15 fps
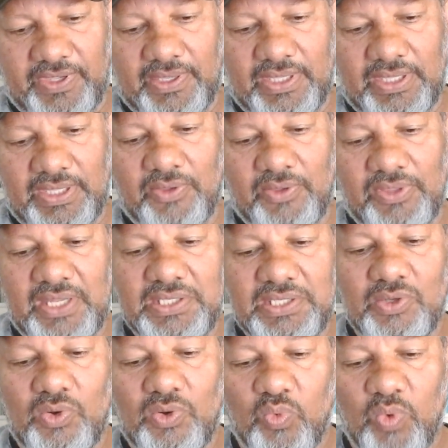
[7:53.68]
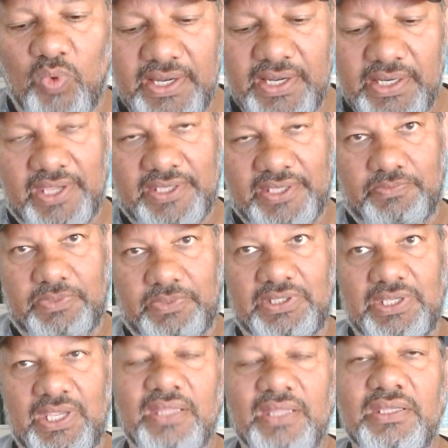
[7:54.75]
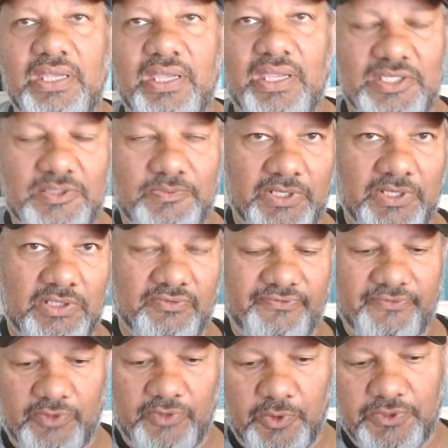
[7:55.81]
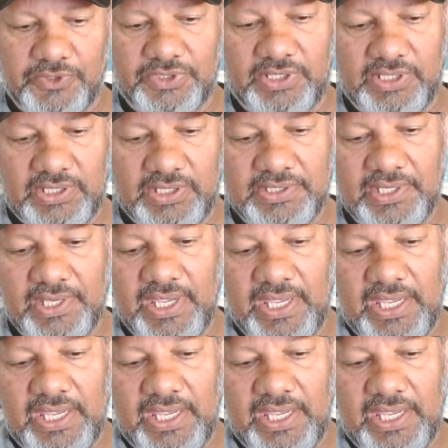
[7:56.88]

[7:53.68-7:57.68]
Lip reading: now that is the one aspect. The other aspect, of course, is